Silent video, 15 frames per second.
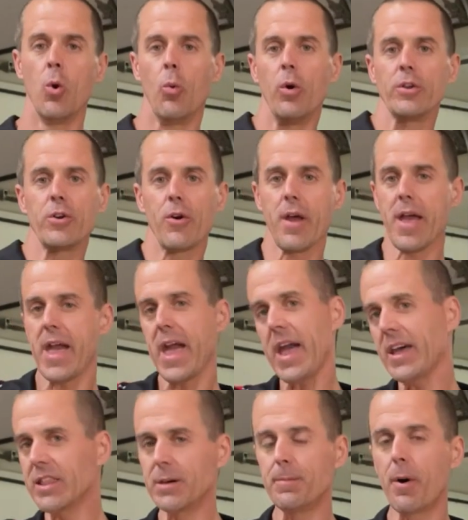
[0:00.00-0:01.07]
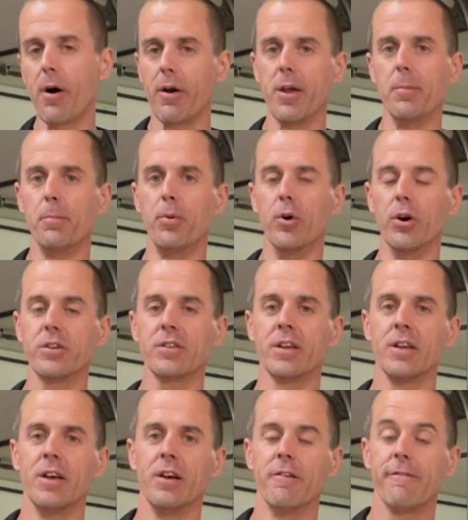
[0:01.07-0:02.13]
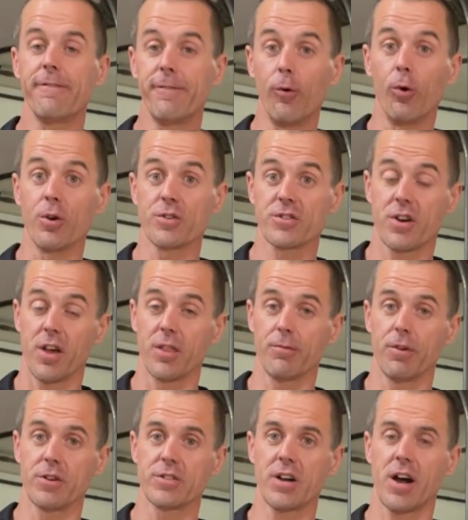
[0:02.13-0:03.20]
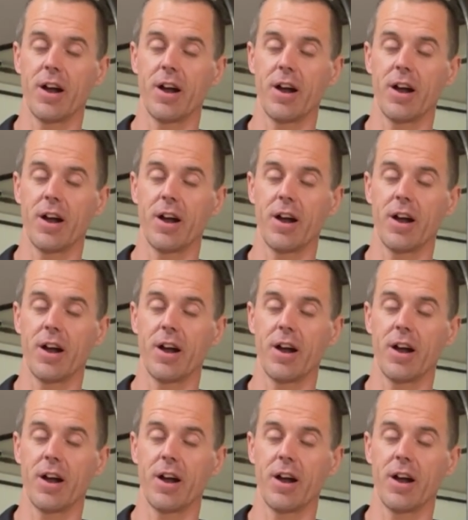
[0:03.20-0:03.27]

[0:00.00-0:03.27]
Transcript: Well, your handlebar input force on the rear